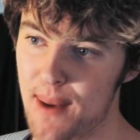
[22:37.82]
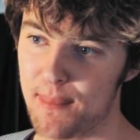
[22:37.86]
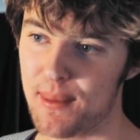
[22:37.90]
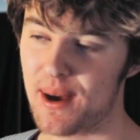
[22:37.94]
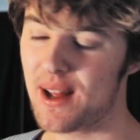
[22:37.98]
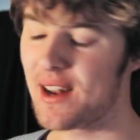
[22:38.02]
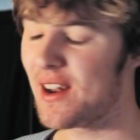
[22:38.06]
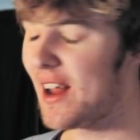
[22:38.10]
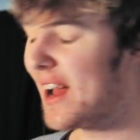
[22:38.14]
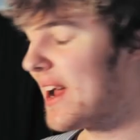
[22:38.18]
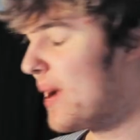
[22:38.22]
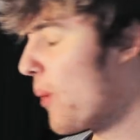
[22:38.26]

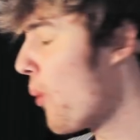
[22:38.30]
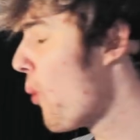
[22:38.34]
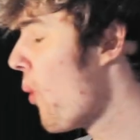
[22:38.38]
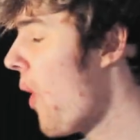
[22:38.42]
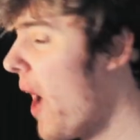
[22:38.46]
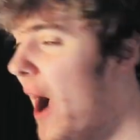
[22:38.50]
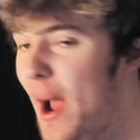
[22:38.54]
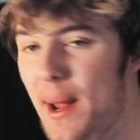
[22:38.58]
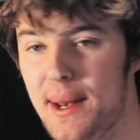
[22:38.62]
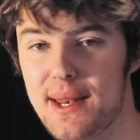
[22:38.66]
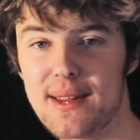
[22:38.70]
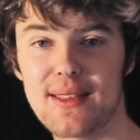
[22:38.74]
But like,
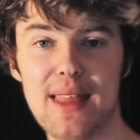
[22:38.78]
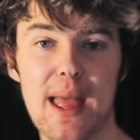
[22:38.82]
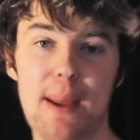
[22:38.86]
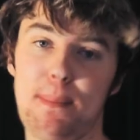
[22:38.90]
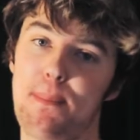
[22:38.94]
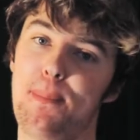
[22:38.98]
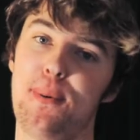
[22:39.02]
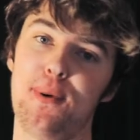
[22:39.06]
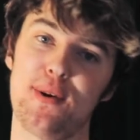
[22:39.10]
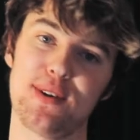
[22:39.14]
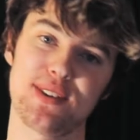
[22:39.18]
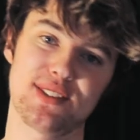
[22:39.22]
why did
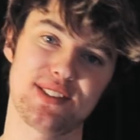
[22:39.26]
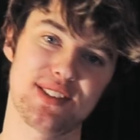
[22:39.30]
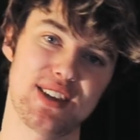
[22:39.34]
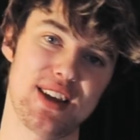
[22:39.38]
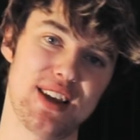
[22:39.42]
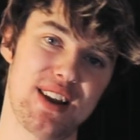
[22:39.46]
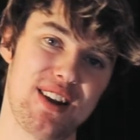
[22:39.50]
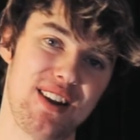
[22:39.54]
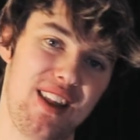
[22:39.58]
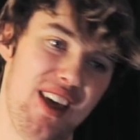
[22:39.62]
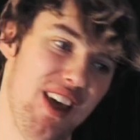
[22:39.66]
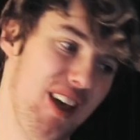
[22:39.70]
that
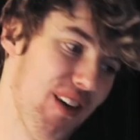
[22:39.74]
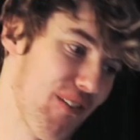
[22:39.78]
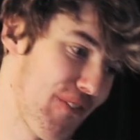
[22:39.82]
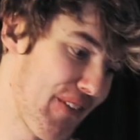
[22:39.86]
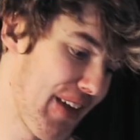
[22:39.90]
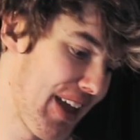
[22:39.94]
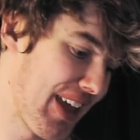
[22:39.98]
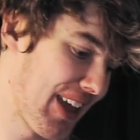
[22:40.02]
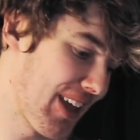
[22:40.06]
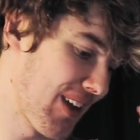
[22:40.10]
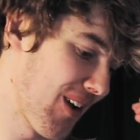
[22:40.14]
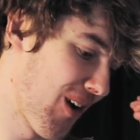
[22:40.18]
person
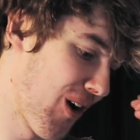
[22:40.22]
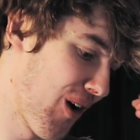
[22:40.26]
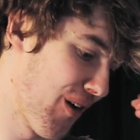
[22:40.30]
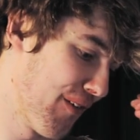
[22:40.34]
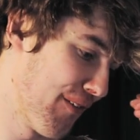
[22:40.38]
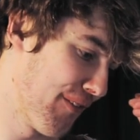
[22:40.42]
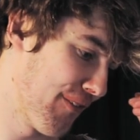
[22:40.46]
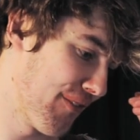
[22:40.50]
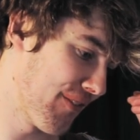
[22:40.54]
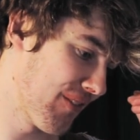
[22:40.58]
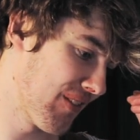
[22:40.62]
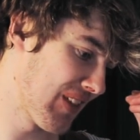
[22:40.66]
think
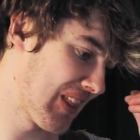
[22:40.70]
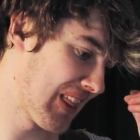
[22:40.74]
of